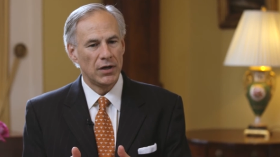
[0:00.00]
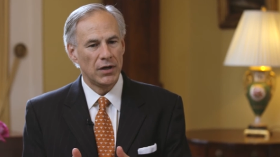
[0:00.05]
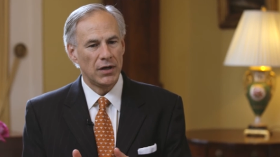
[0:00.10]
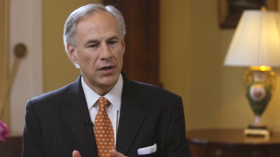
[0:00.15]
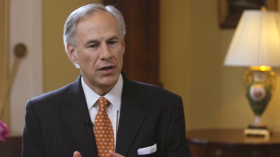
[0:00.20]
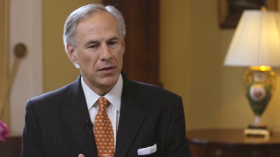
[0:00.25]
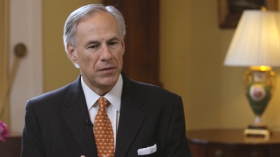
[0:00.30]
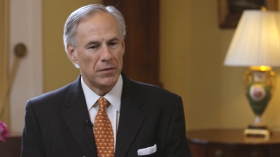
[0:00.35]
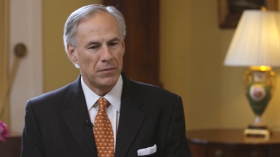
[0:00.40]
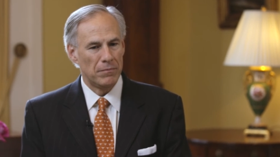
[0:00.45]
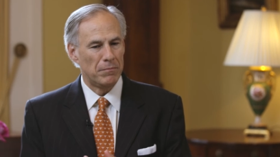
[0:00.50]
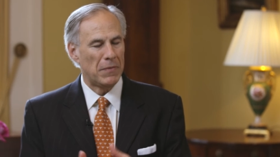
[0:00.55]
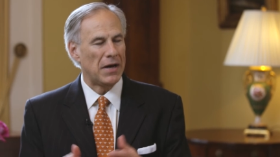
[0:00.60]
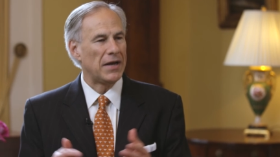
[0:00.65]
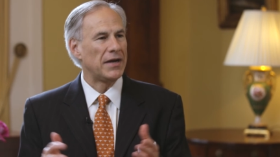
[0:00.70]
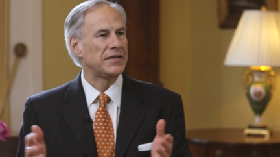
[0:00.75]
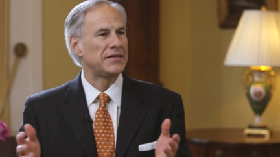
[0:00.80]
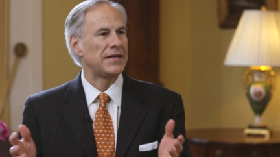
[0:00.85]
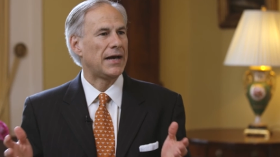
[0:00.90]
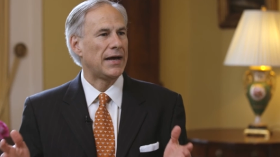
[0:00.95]

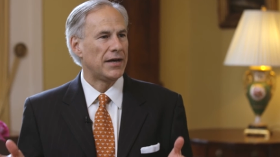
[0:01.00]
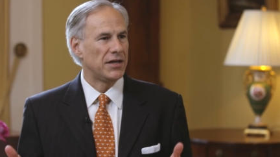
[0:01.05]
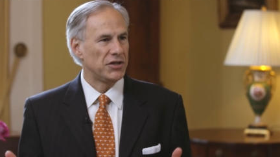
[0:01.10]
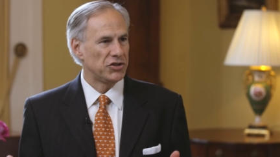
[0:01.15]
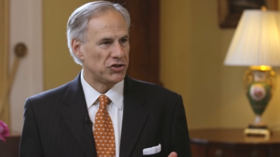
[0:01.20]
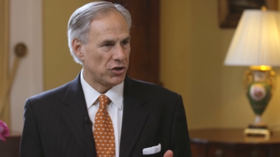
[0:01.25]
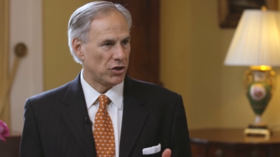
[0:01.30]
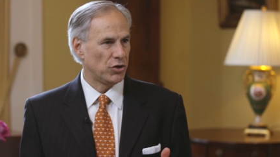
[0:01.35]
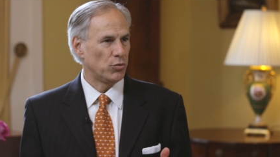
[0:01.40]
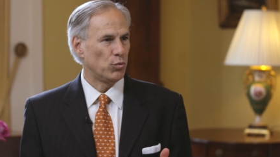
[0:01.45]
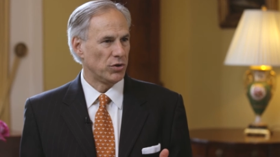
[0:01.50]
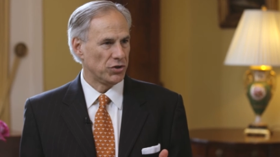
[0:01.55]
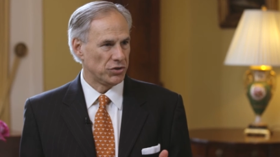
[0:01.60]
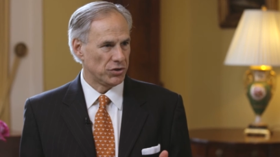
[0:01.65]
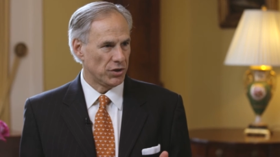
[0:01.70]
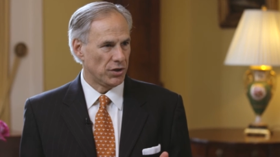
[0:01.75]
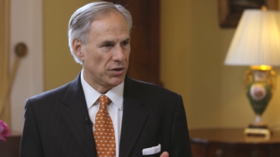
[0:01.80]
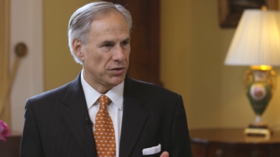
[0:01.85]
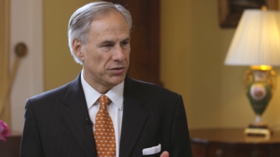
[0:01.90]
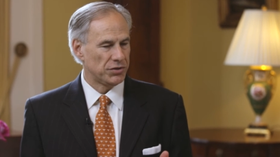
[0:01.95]
monetized
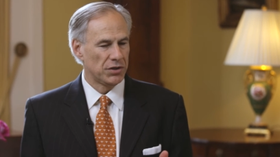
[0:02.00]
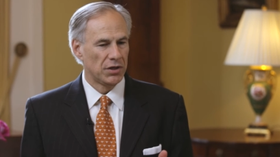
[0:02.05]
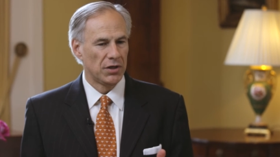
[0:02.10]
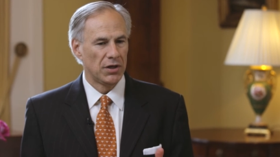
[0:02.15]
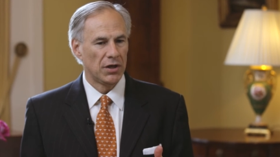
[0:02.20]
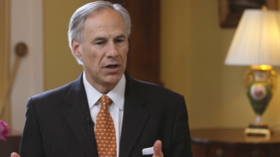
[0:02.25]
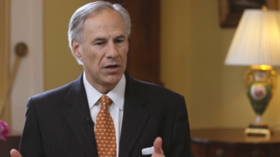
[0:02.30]
results,